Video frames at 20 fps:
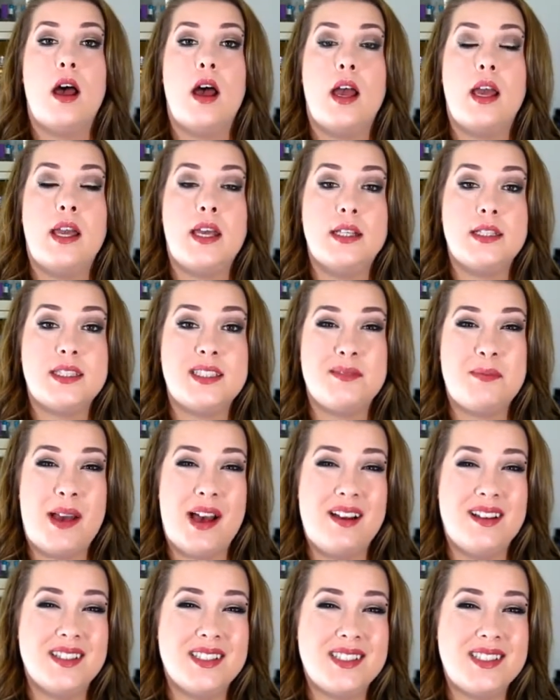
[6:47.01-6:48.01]
It
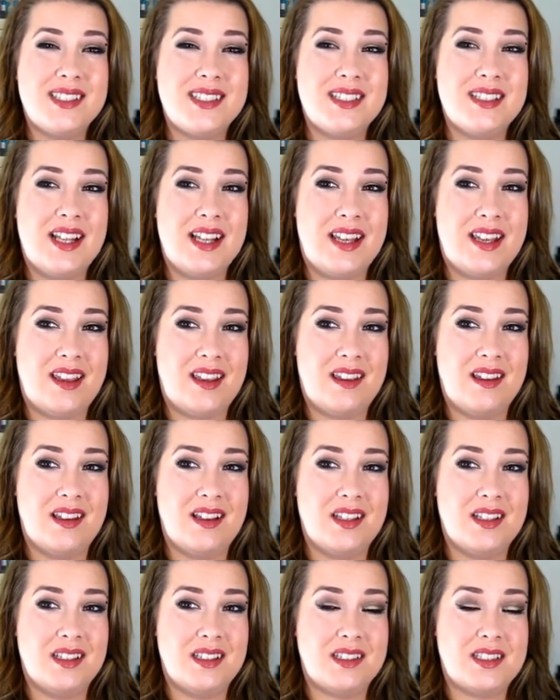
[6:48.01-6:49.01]
smells like
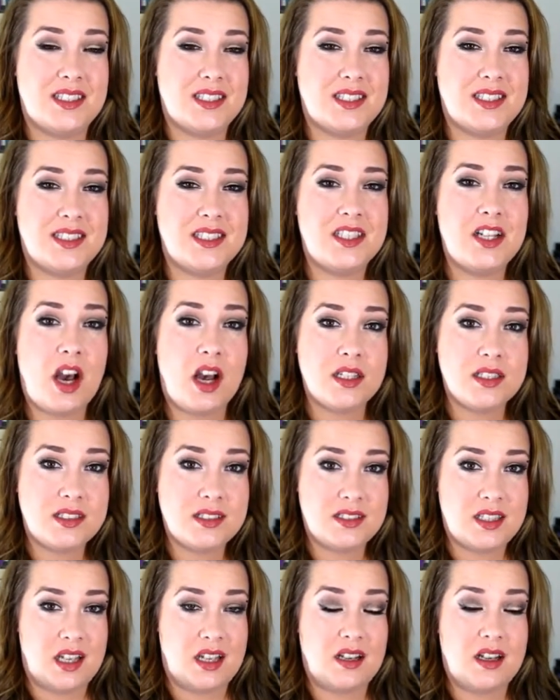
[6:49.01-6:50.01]

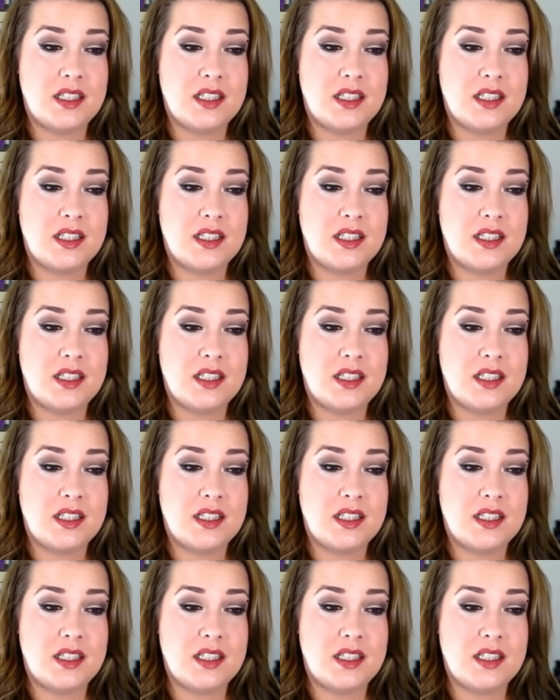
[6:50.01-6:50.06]
disgusting.